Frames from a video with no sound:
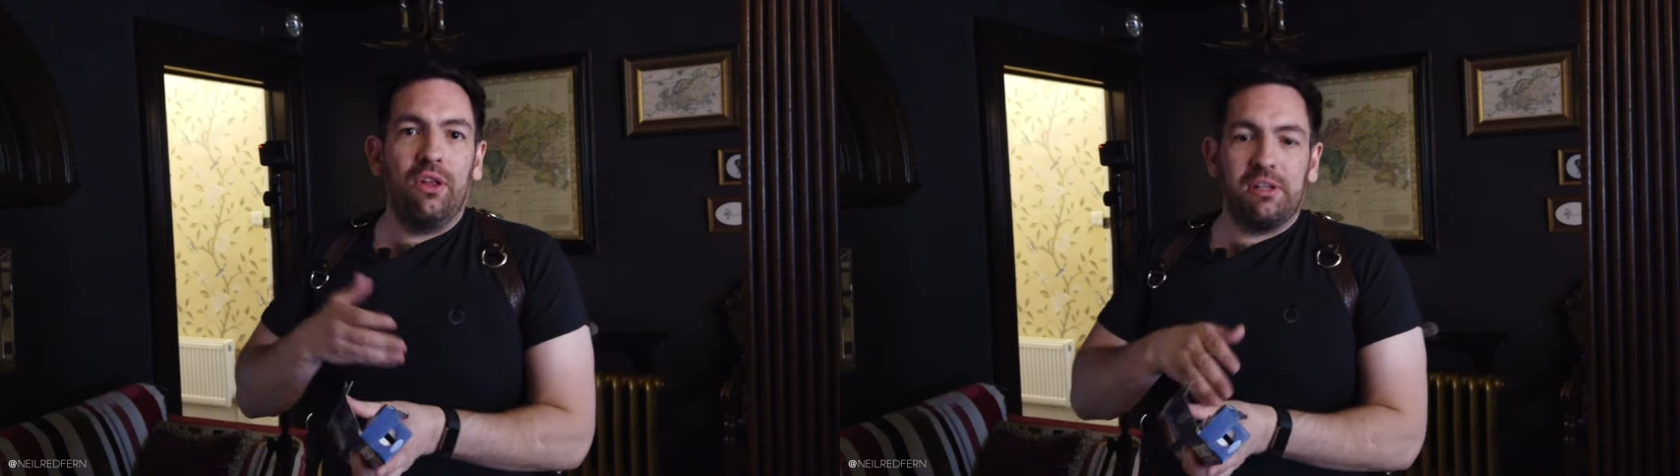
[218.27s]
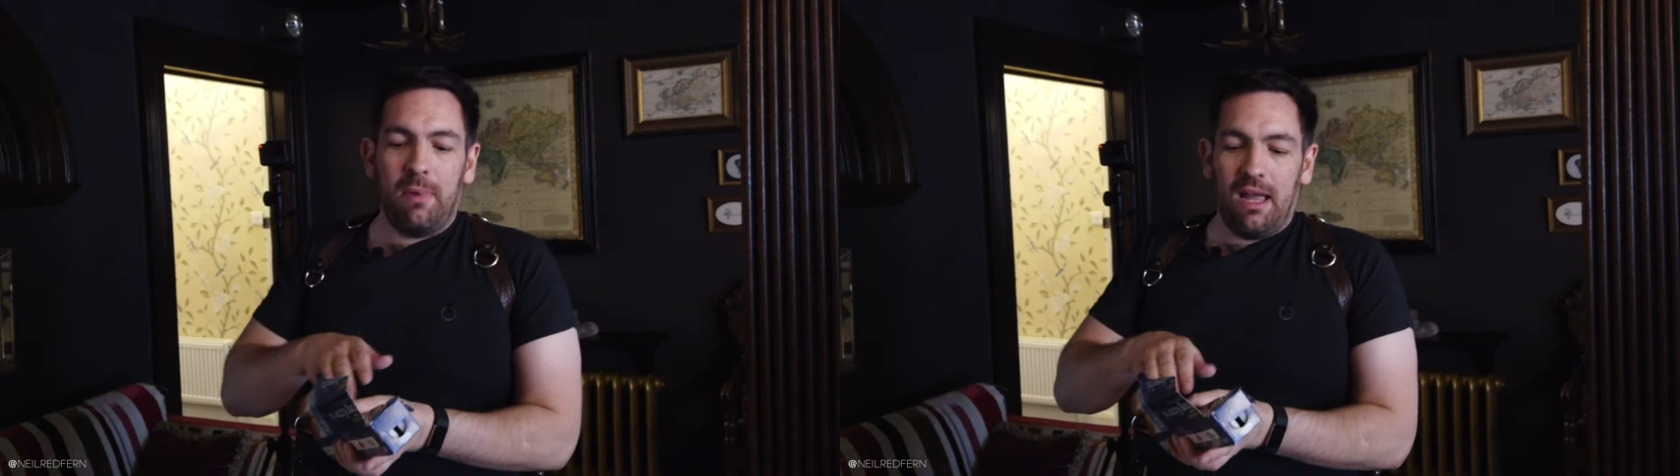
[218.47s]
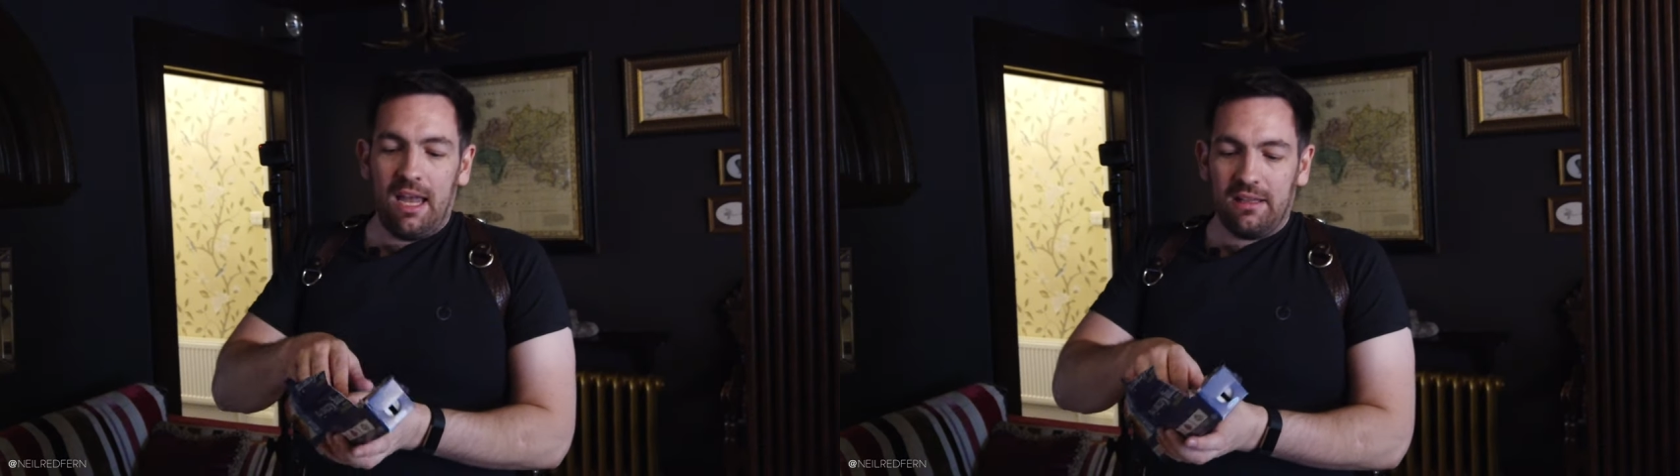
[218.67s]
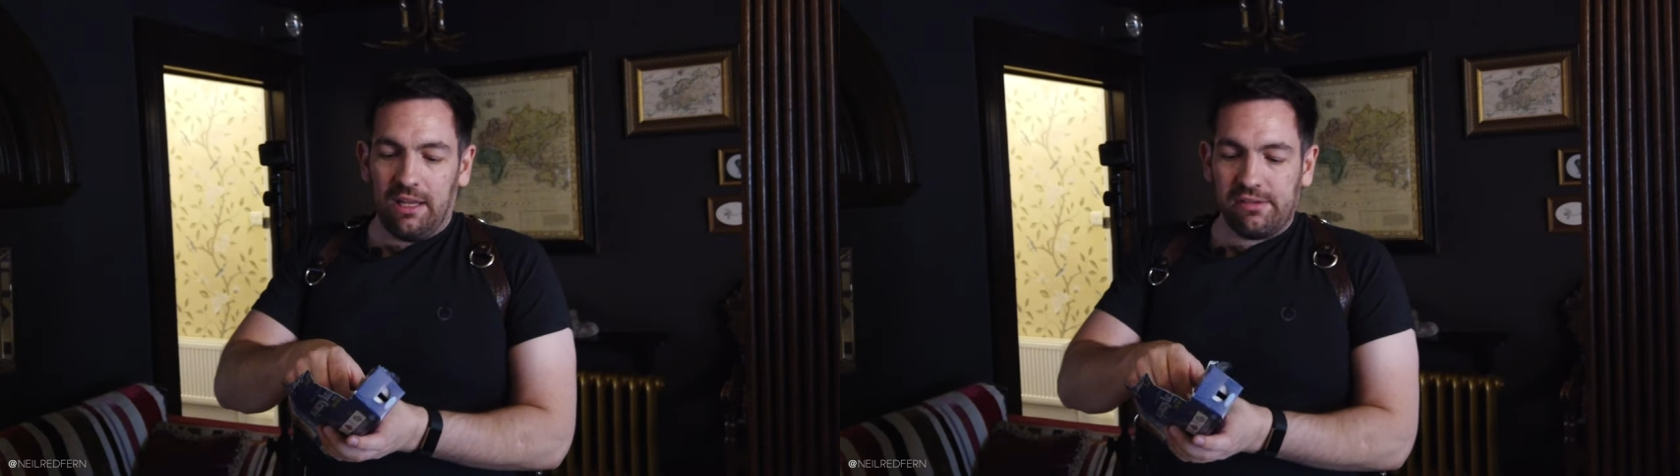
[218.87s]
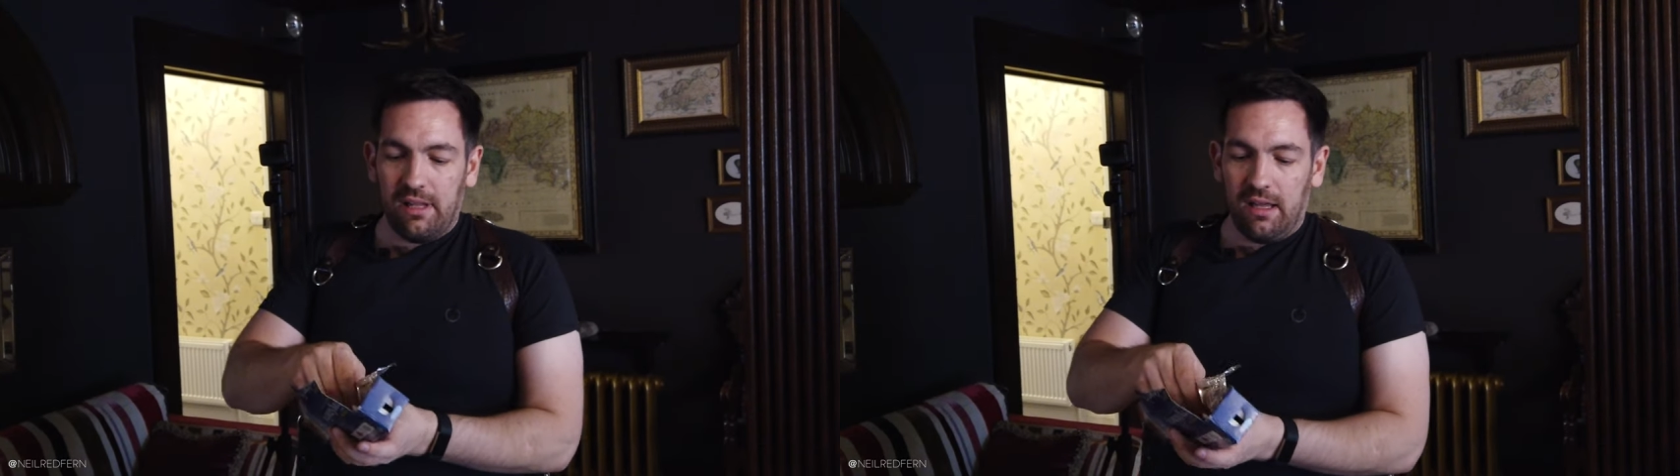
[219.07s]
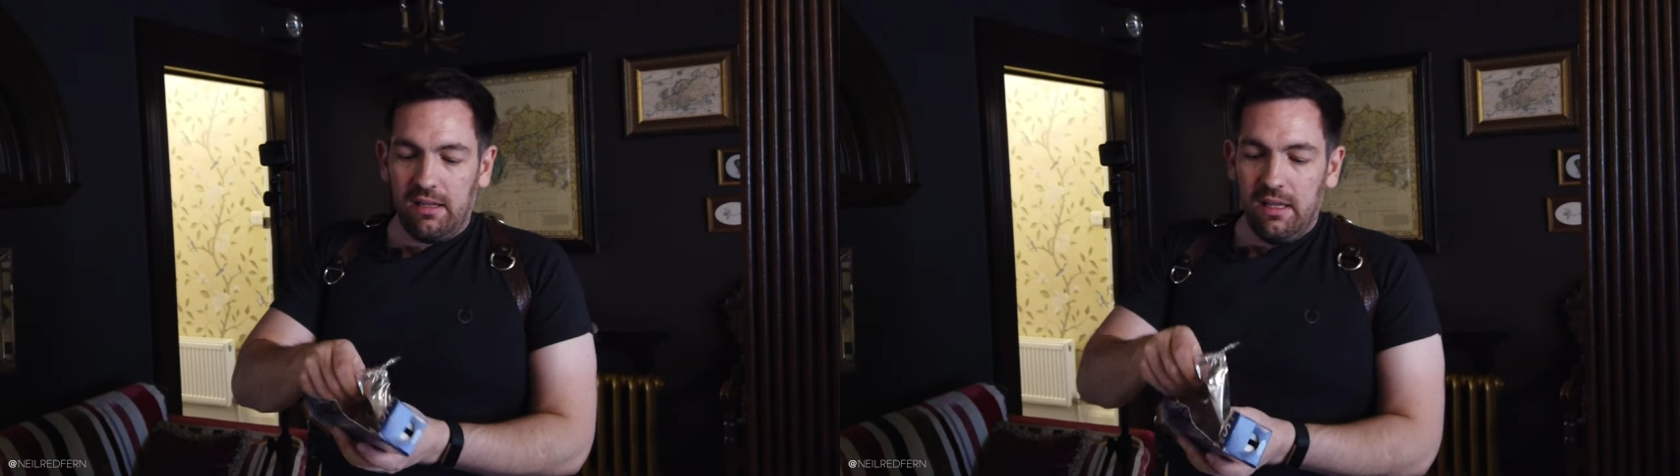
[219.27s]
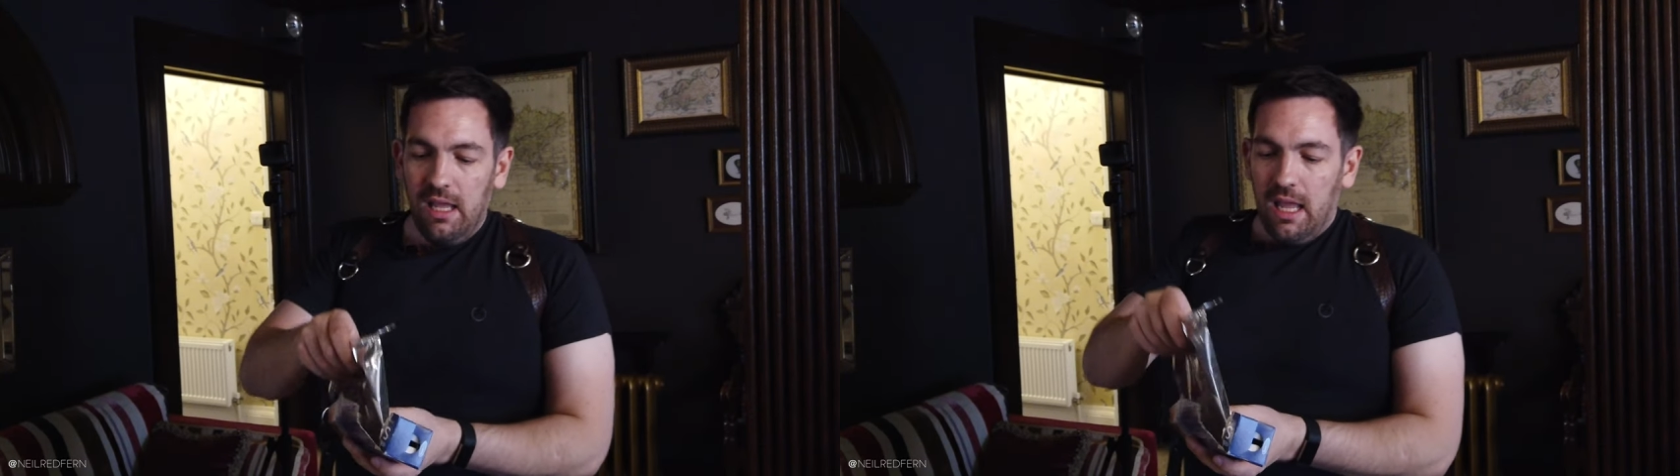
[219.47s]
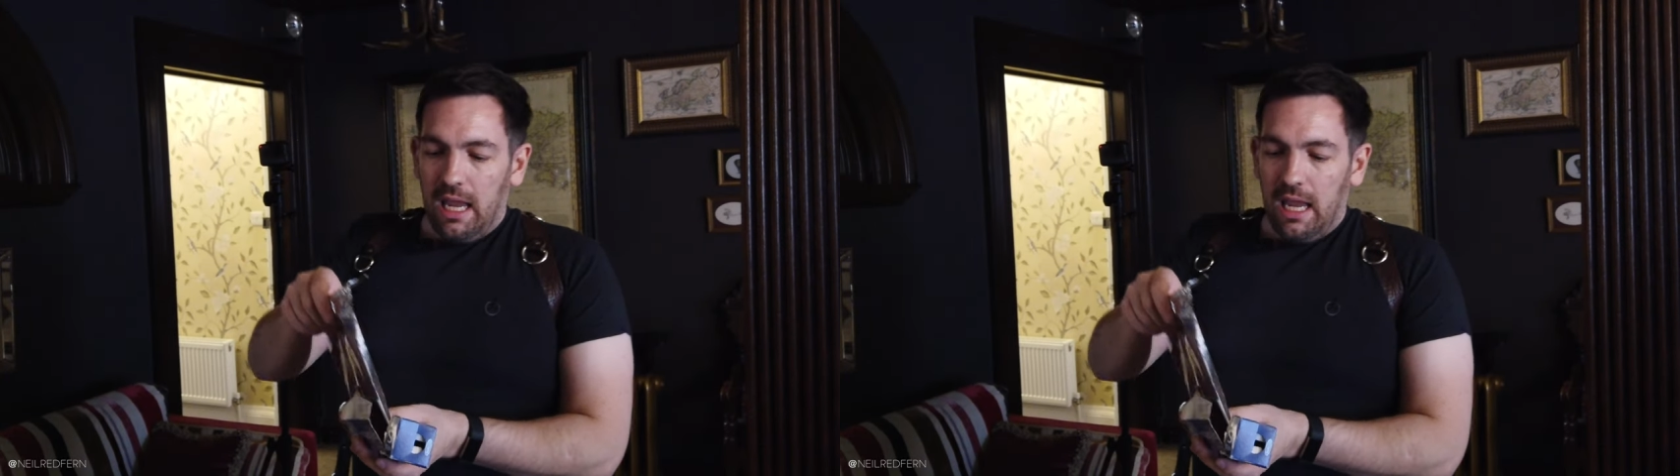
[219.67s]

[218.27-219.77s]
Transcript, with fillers: this in my head last night,